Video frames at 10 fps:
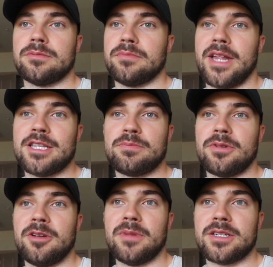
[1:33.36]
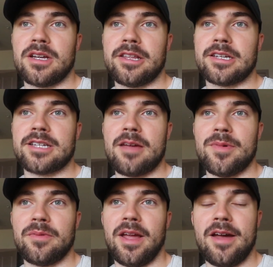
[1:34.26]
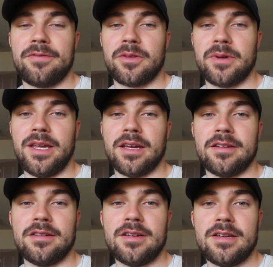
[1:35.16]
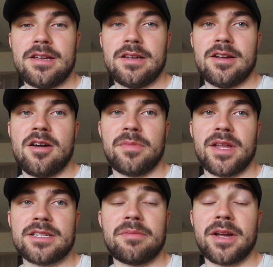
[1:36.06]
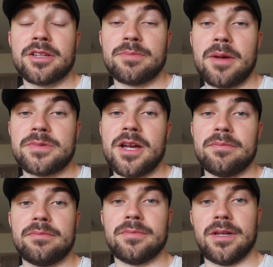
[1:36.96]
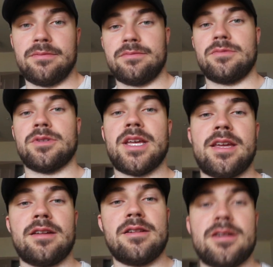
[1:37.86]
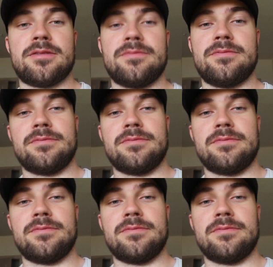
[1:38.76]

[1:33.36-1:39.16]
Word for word: but that's pretty much all the excitement we have for the weekend, um, unless something else pops up. But we'll take you along.